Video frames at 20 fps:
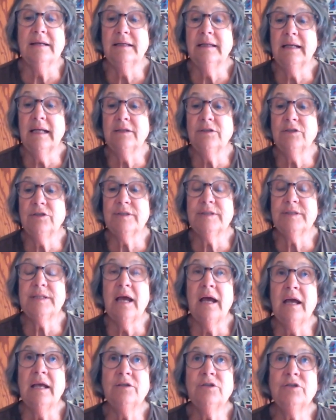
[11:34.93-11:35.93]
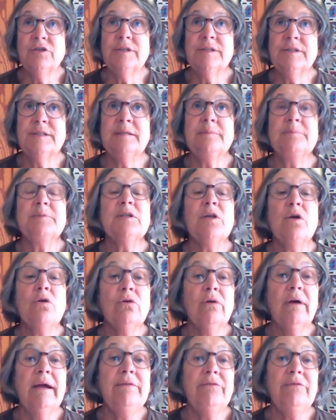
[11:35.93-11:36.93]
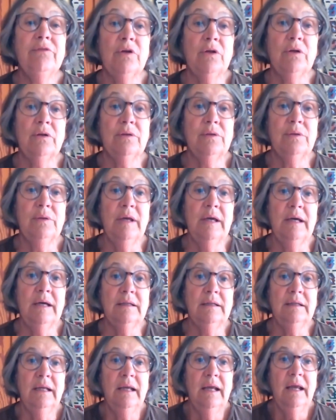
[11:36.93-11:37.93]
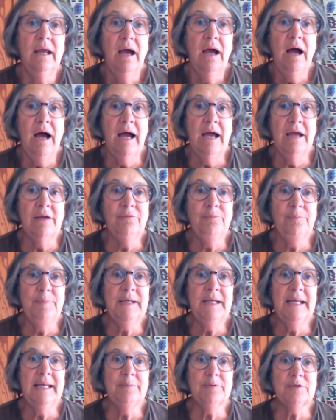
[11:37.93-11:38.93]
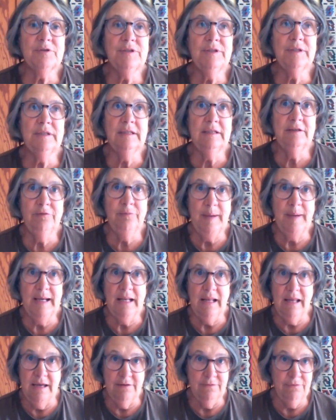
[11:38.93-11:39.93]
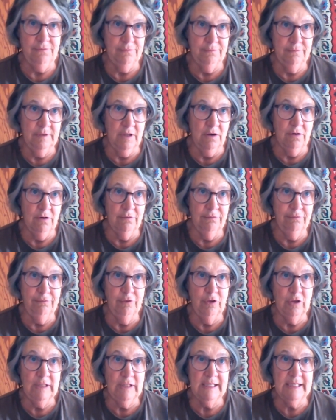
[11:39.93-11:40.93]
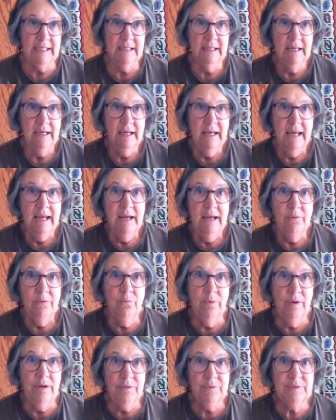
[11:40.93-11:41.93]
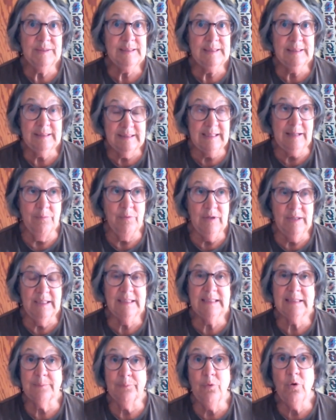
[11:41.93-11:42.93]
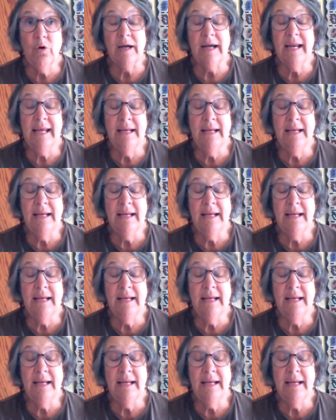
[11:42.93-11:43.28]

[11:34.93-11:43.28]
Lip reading: And I just am so grateful that I've been able to live my life, fully with someone in support.